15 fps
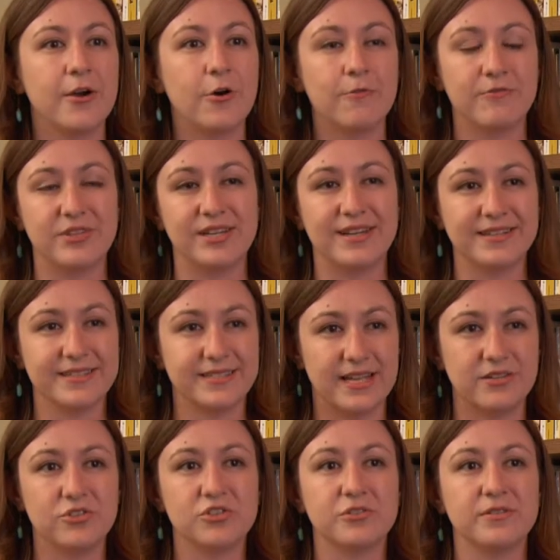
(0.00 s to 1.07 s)
over the next
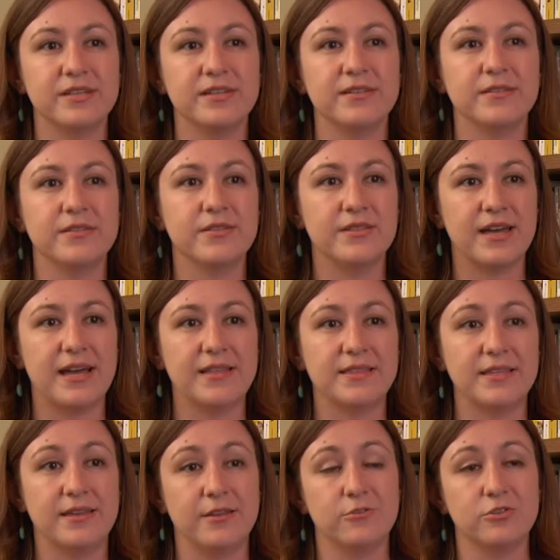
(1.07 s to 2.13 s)
century
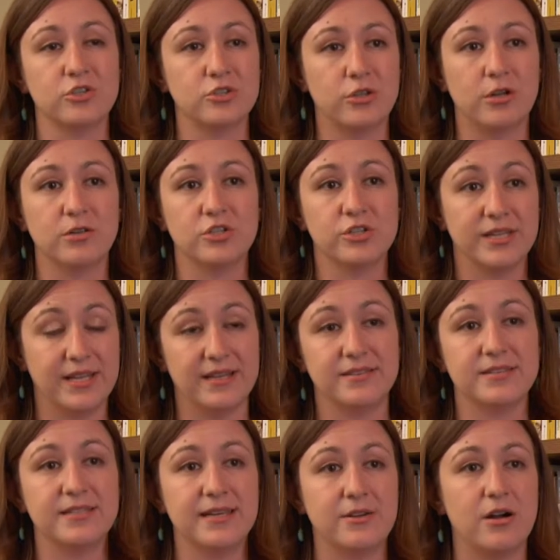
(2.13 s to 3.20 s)
that the English launched
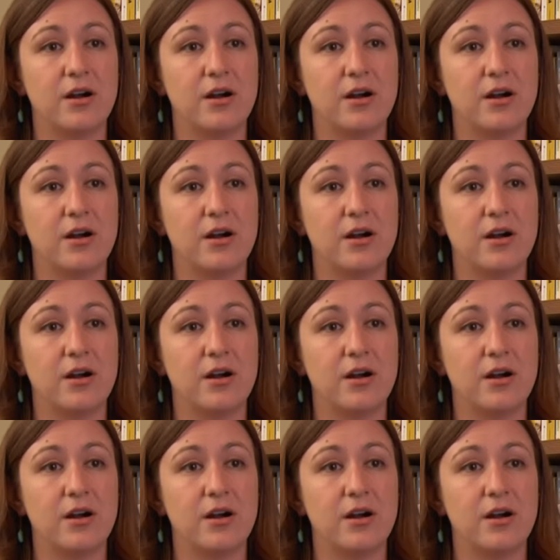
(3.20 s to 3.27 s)
against St.